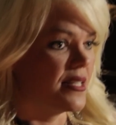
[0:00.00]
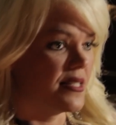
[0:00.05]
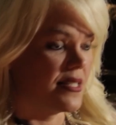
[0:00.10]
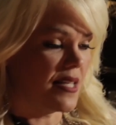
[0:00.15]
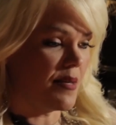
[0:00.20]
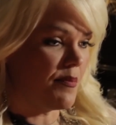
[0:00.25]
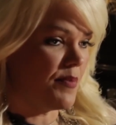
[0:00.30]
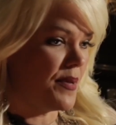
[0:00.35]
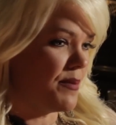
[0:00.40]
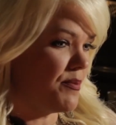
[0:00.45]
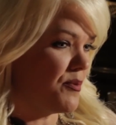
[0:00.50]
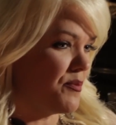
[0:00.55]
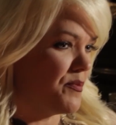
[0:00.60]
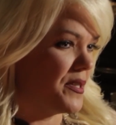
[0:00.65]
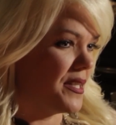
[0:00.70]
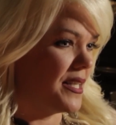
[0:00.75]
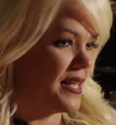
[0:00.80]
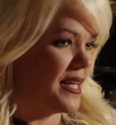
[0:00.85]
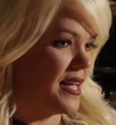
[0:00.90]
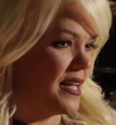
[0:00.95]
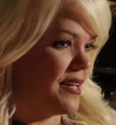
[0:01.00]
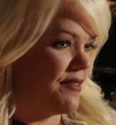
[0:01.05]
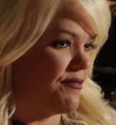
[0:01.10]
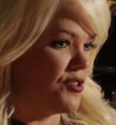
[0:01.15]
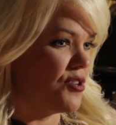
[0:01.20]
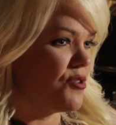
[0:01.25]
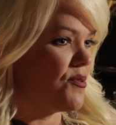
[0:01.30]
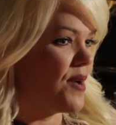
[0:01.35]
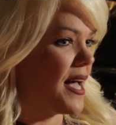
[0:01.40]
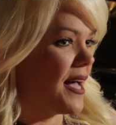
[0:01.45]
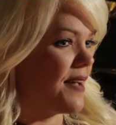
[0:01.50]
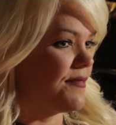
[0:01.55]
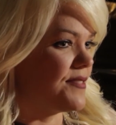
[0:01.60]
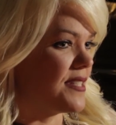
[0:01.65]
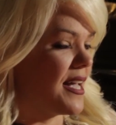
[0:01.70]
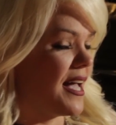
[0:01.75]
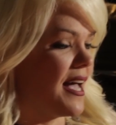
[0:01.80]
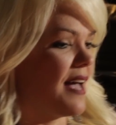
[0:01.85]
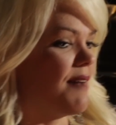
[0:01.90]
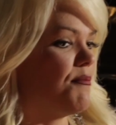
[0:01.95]
And some people believe you have
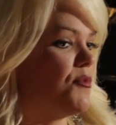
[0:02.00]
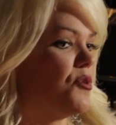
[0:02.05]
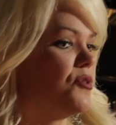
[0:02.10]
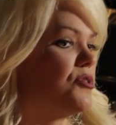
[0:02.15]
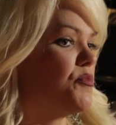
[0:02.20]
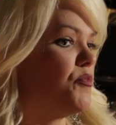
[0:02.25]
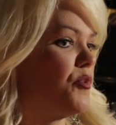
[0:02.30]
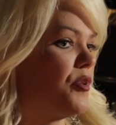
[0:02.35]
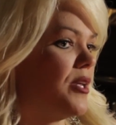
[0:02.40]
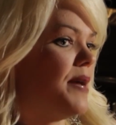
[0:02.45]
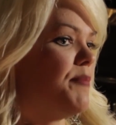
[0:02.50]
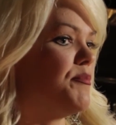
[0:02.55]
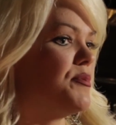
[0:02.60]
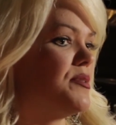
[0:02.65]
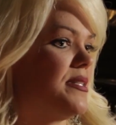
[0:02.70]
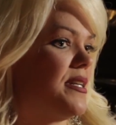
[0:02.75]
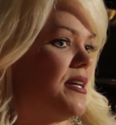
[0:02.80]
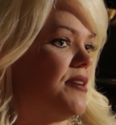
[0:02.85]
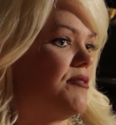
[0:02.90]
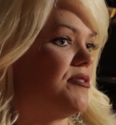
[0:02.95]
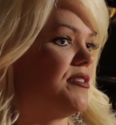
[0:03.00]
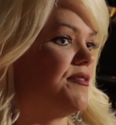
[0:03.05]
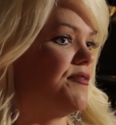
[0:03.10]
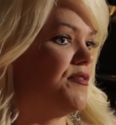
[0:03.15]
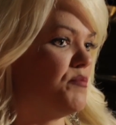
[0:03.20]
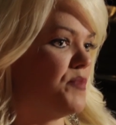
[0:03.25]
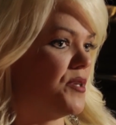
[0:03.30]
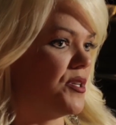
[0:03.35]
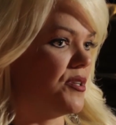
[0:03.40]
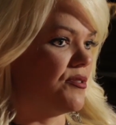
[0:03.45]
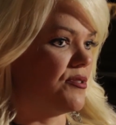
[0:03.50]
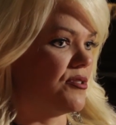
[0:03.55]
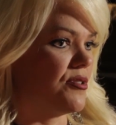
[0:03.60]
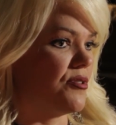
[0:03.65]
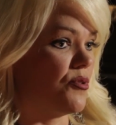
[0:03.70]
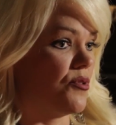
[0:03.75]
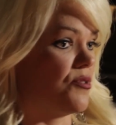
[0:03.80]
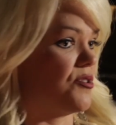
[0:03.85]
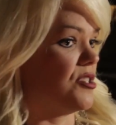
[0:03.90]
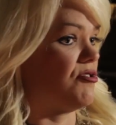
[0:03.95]
to have multiple episodes of abuse
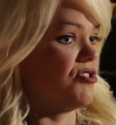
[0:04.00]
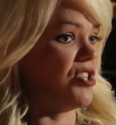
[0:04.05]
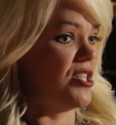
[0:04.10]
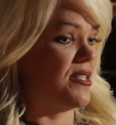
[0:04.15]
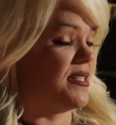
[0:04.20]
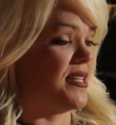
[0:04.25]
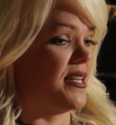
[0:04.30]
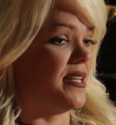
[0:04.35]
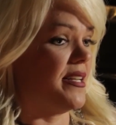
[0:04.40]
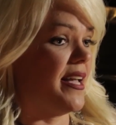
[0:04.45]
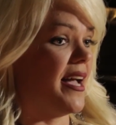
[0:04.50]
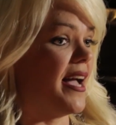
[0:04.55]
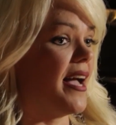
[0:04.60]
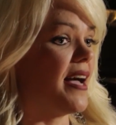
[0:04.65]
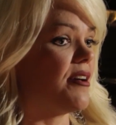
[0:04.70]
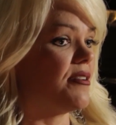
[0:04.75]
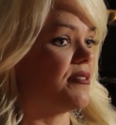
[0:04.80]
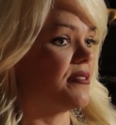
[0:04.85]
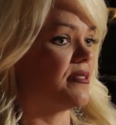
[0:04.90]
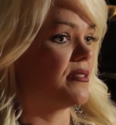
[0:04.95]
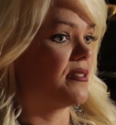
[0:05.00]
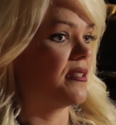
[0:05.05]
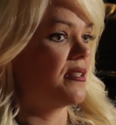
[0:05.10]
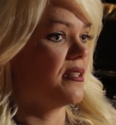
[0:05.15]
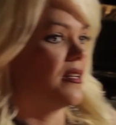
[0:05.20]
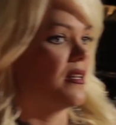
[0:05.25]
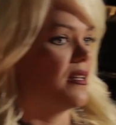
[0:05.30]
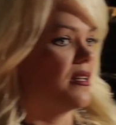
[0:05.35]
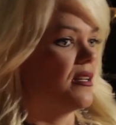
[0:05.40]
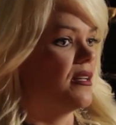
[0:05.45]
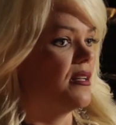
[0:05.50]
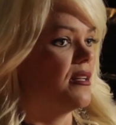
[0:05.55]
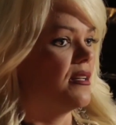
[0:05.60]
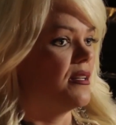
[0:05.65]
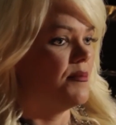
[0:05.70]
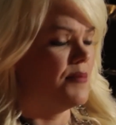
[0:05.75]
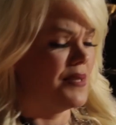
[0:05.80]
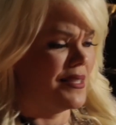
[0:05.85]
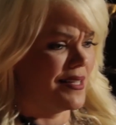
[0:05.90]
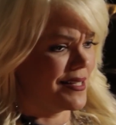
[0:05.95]
or it just doesn't count.
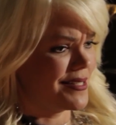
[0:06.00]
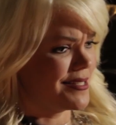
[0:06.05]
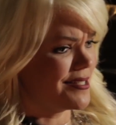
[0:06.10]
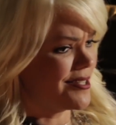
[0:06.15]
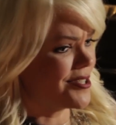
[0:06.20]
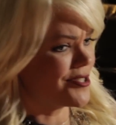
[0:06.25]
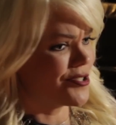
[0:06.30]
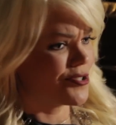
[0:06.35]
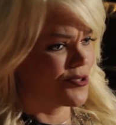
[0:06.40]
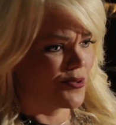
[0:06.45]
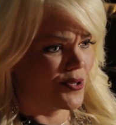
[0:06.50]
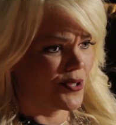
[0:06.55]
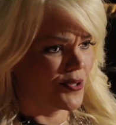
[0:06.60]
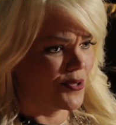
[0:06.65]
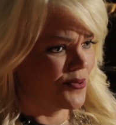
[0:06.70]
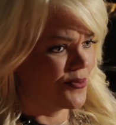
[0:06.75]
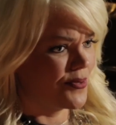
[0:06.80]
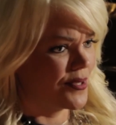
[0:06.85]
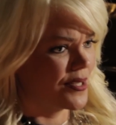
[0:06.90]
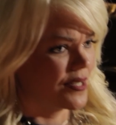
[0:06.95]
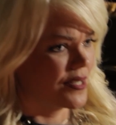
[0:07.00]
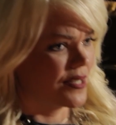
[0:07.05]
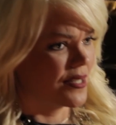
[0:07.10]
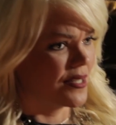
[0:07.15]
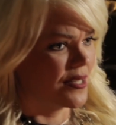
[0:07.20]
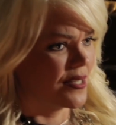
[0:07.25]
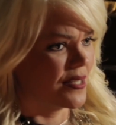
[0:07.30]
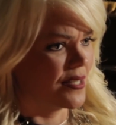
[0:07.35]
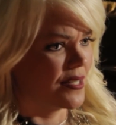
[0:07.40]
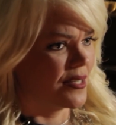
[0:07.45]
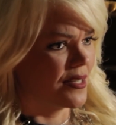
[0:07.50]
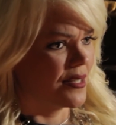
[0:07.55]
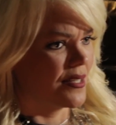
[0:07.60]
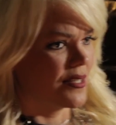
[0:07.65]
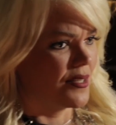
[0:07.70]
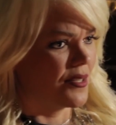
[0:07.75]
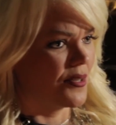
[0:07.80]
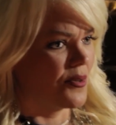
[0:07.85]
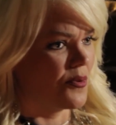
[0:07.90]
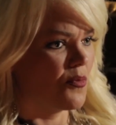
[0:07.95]
But that's not true.
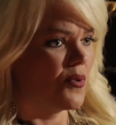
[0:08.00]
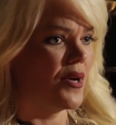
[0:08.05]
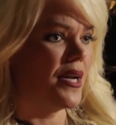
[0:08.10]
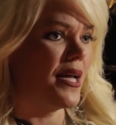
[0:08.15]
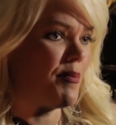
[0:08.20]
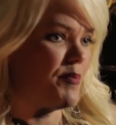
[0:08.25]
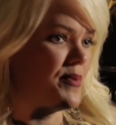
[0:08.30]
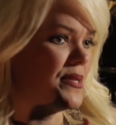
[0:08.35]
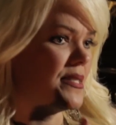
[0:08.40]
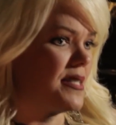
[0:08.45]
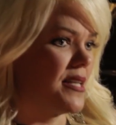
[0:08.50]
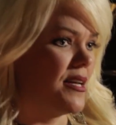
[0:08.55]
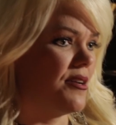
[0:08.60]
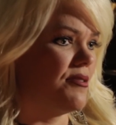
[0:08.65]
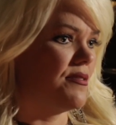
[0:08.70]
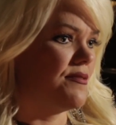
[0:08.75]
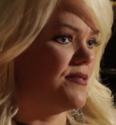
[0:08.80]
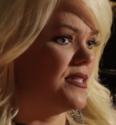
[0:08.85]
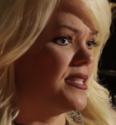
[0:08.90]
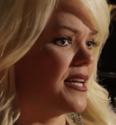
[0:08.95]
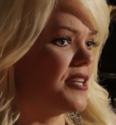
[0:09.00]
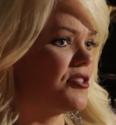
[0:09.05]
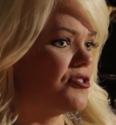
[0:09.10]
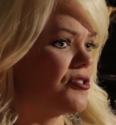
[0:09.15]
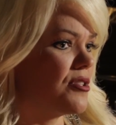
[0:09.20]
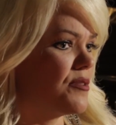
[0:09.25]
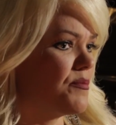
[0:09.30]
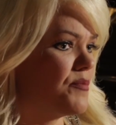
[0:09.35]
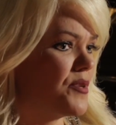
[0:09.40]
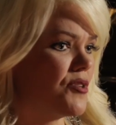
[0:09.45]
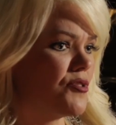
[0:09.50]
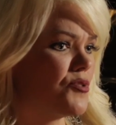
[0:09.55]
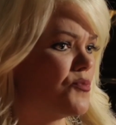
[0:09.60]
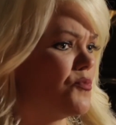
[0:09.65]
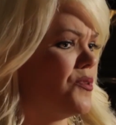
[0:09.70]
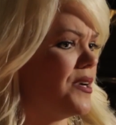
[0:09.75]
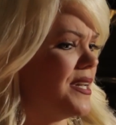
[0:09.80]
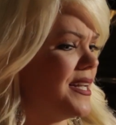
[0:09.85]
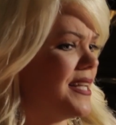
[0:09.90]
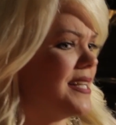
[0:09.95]
One episode of sexual abuse,
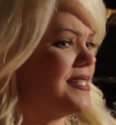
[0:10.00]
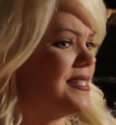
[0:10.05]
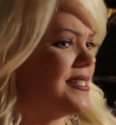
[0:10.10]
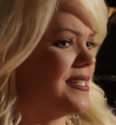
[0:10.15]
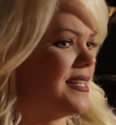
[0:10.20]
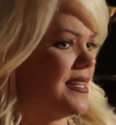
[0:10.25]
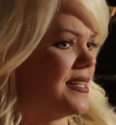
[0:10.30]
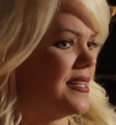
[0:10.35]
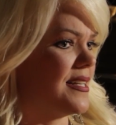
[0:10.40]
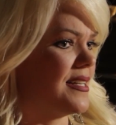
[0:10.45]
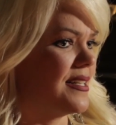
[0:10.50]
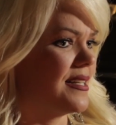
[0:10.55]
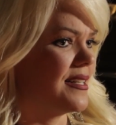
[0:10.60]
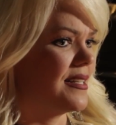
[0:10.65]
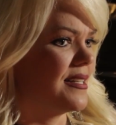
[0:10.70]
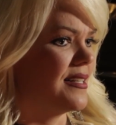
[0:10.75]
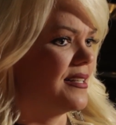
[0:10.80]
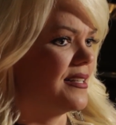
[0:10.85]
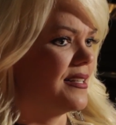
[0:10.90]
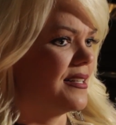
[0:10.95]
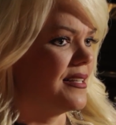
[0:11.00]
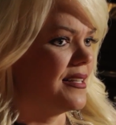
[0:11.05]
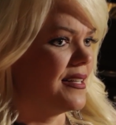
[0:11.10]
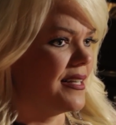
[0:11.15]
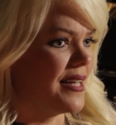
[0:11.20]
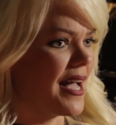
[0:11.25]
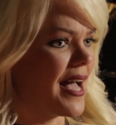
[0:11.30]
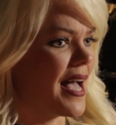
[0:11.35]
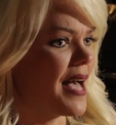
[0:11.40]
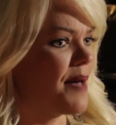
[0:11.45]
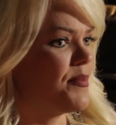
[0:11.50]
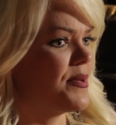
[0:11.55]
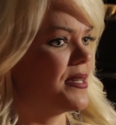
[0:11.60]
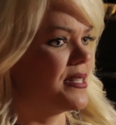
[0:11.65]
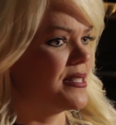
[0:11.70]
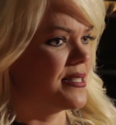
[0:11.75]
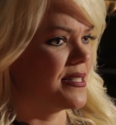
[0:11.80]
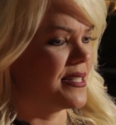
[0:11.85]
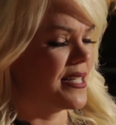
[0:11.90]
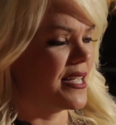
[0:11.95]
one incident, can happen
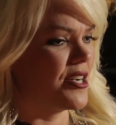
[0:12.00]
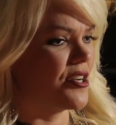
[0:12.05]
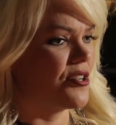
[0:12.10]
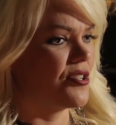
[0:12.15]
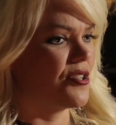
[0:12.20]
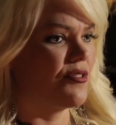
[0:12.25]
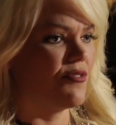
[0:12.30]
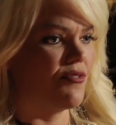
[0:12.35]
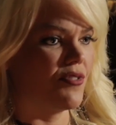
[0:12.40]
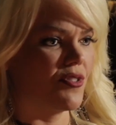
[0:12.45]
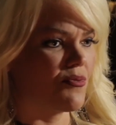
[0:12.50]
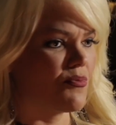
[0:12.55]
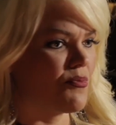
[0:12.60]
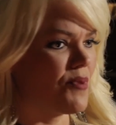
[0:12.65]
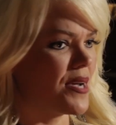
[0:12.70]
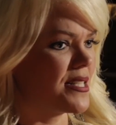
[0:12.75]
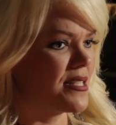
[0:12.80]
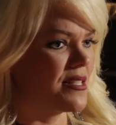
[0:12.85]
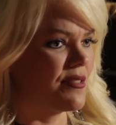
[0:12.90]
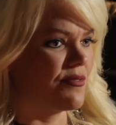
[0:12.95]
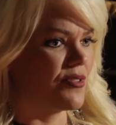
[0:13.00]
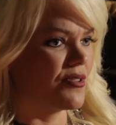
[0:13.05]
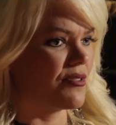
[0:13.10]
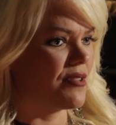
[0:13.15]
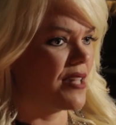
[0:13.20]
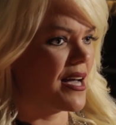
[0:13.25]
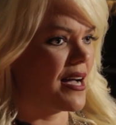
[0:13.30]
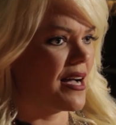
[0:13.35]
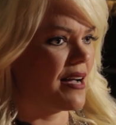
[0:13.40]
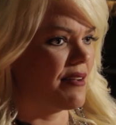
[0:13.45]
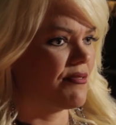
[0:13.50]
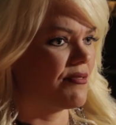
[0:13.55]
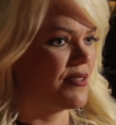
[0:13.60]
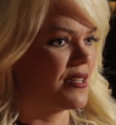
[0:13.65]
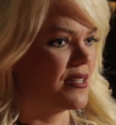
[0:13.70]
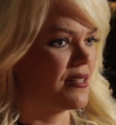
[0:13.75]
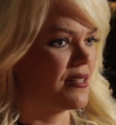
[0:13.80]
and scare you for the rest of your life.